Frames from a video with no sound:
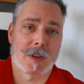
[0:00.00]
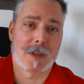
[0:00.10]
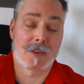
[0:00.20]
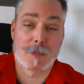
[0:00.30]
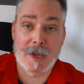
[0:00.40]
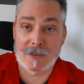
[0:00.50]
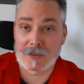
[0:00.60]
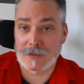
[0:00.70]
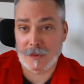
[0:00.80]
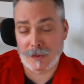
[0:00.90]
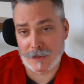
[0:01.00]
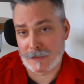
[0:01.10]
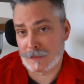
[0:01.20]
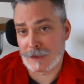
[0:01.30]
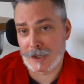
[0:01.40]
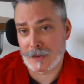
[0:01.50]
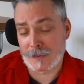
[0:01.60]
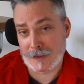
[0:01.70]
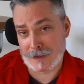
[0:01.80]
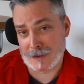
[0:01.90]
It's best for
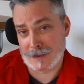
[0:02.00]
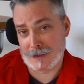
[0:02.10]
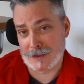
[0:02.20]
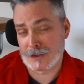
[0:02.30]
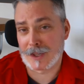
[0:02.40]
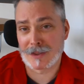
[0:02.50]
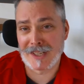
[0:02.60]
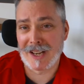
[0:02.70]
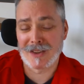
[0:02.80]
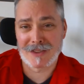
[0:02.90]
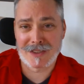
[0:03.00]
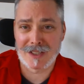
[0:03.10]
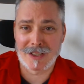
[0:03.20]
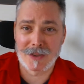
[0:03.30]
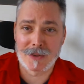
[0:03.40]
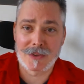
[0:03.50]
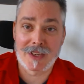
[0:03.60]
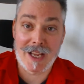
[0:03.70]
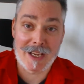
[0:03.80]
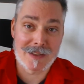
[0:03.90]
the trickle down CEOs
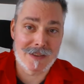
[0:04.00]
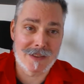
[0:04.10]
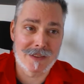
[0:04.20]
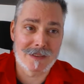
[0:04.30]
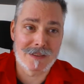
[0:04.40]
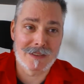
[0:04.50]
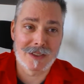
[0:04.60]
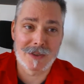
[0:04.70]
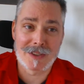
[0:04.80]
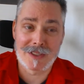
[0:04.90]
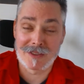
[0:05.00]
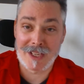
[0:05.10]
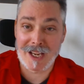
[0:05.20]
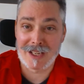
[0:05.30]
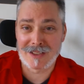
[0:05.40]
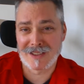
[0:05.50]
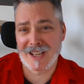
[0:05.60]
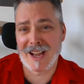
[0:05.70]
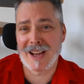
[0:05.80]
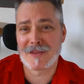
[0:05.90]
and heads in the UK
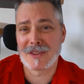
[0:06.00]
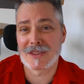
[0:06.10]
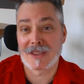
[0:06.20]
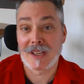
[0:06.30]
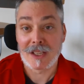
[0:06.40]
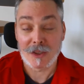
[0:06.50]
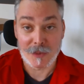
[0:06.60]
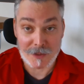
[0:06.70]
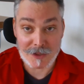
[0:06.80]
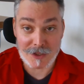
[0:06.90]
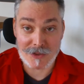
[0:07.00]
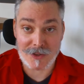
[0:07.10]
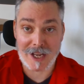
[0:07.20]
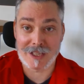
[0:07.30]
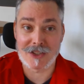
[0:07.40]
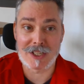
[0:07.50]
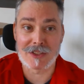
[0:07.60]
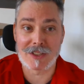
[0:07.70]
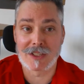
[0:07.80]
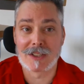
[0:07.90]
that have this revenue strategy
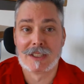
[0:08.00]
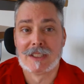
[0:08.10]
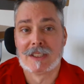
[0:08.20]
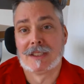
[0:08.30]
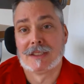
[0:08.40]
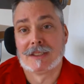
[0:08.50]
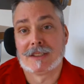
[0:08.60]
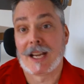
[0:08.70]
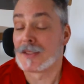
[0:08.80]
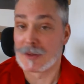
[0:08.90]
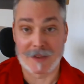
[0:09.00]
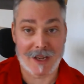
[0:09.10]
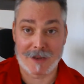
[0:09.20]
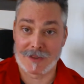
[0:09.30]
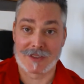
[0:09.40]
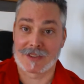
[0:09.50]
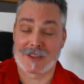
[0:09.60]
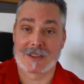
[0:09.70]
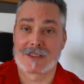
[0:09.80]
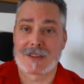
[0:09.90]
to have
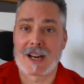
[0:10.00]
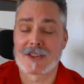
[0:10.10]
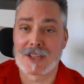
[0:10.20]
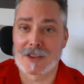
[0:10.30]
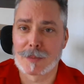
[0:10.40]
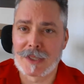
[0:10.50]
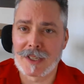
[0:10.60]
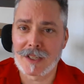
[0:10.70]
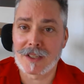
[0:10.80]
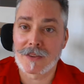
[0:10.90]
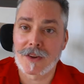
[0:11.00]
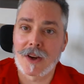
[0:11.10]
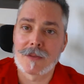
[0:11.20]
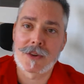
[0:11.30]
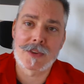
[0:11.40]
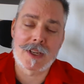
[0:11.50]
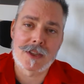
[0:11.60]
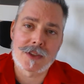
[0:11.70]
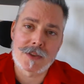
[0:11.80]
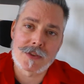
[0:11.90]
this strategy at the beginning of the
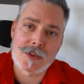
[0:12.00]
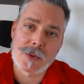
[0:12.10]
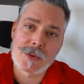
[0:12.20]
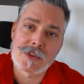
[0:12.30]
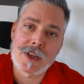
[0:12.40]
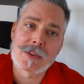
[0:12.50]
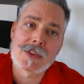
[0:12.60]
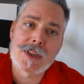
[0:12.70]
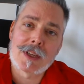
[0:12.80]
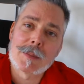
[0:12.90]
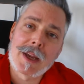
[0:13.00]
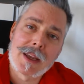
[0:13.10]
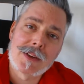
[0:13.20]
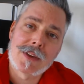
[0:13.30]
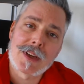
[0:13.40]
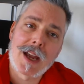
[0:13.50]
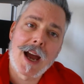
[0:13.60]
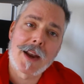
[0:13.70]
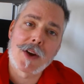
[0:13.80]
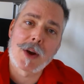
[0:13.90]
conversation, so the sales team and the
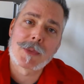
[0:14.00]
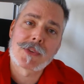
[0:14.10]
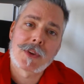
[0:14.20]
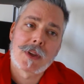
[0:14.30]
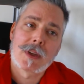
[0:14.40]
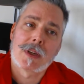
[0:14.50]
ad ops